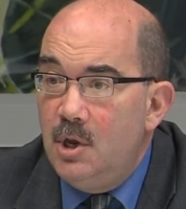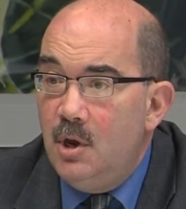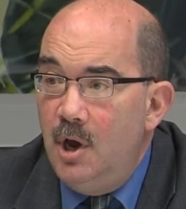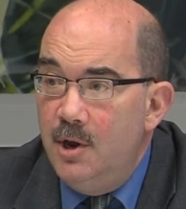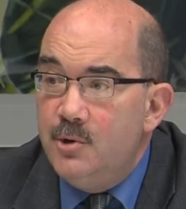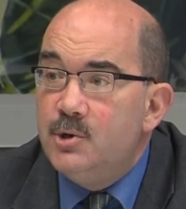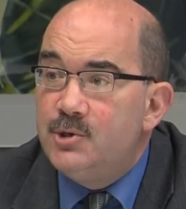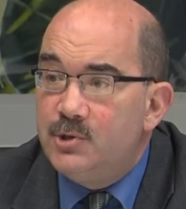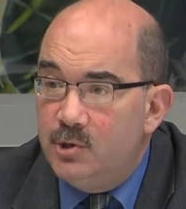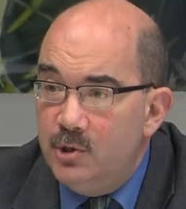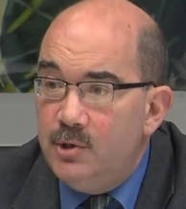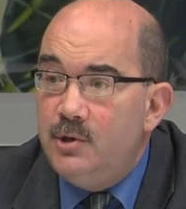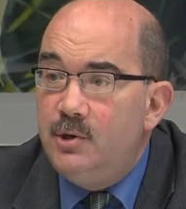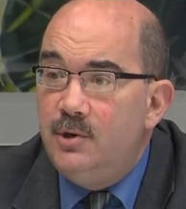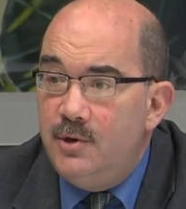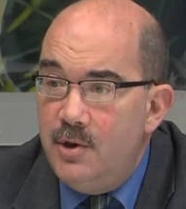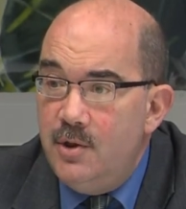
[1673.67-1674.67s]

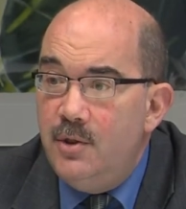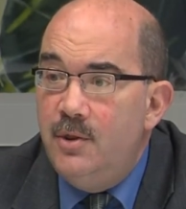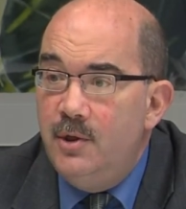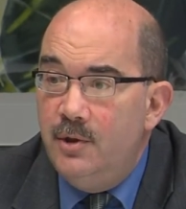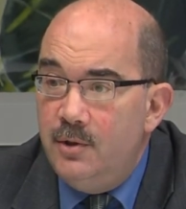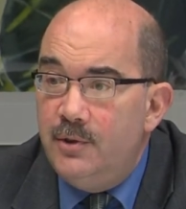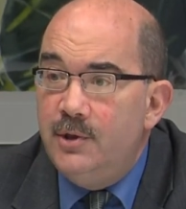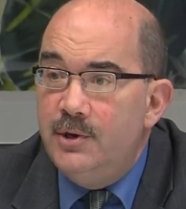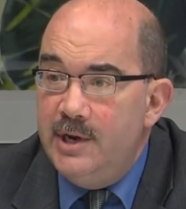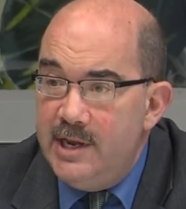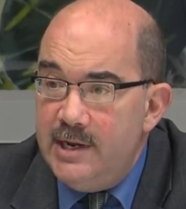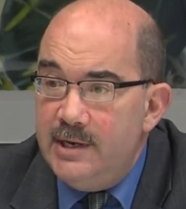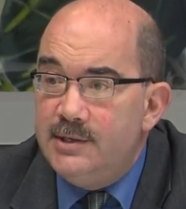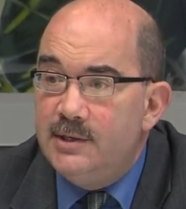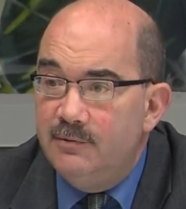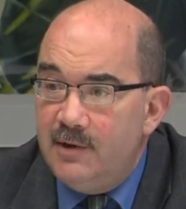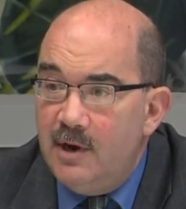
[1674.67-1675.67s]
Understood the
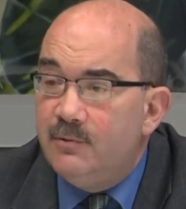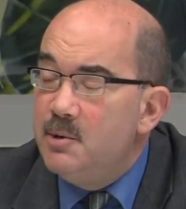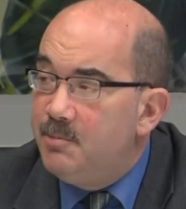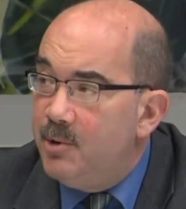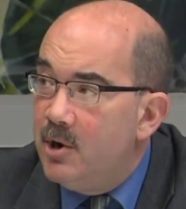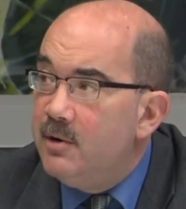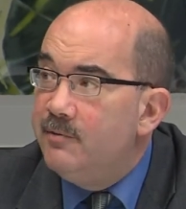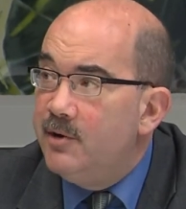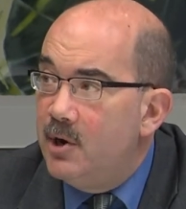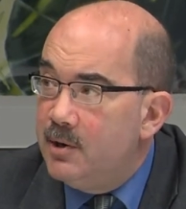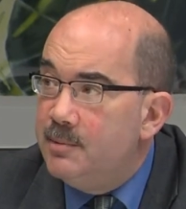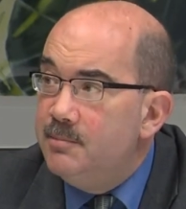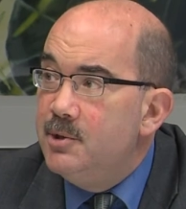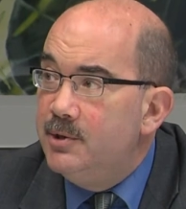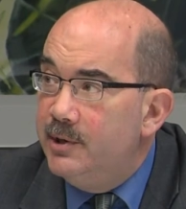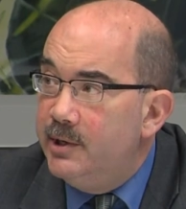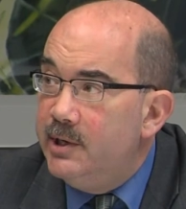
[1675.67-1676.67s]
needs of every part of our
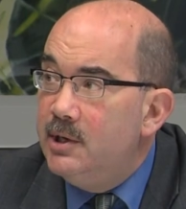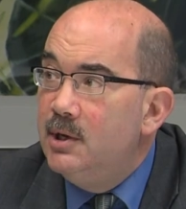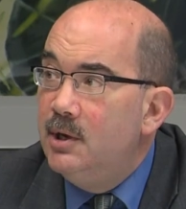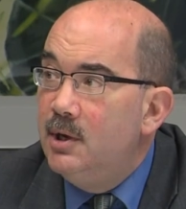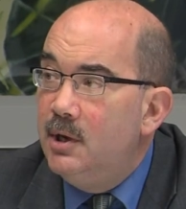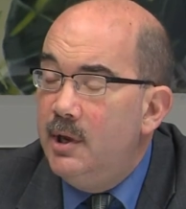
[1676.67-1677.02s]
community,